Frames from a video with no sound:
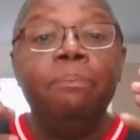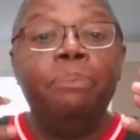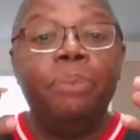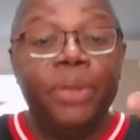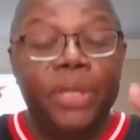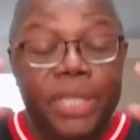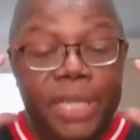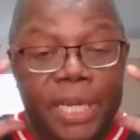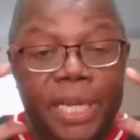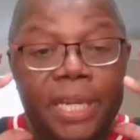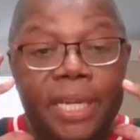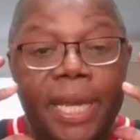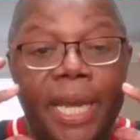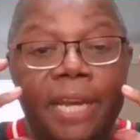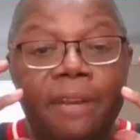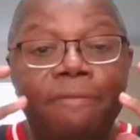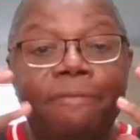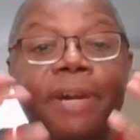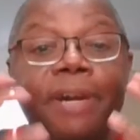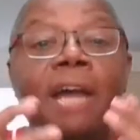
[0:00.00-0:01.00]
But the
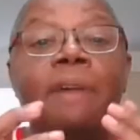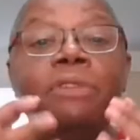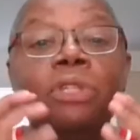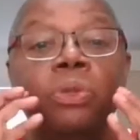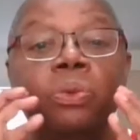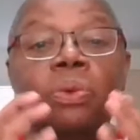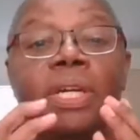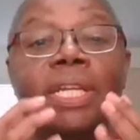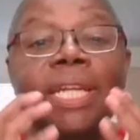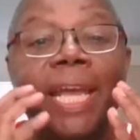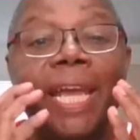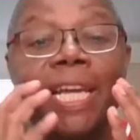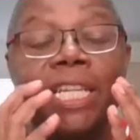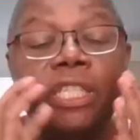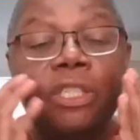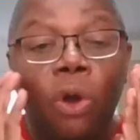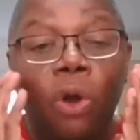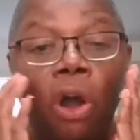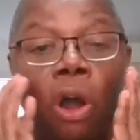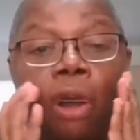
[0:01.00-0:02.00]
N95 is the one
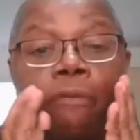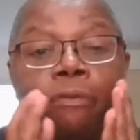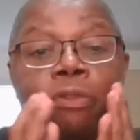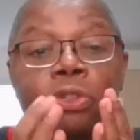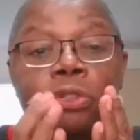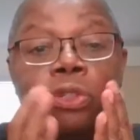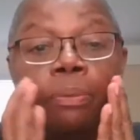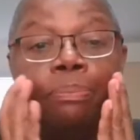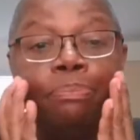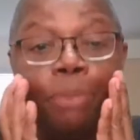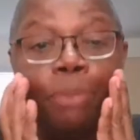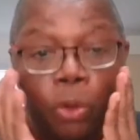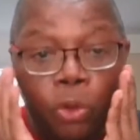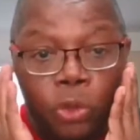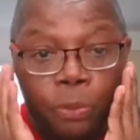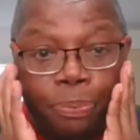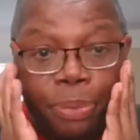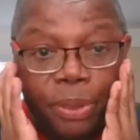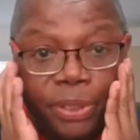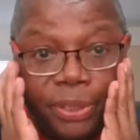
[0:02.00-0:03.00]
that offers the
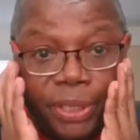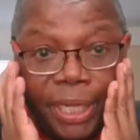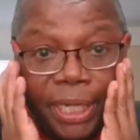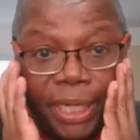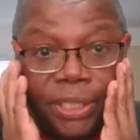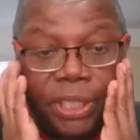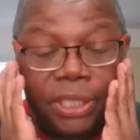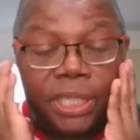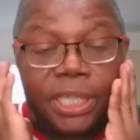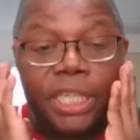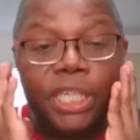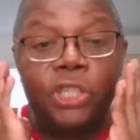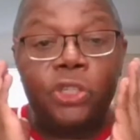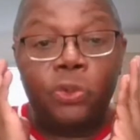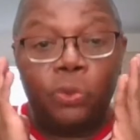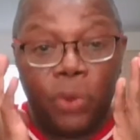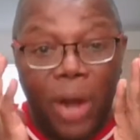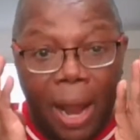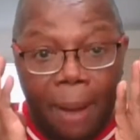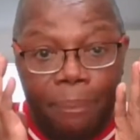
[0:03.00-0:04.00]
most protection
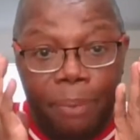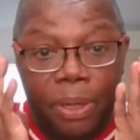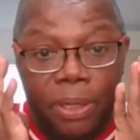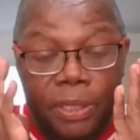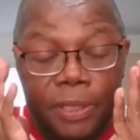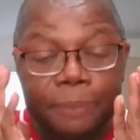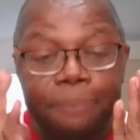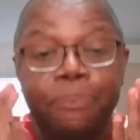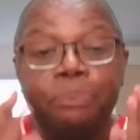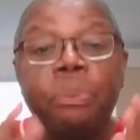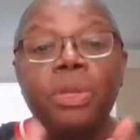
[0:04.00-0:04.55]
against droplets.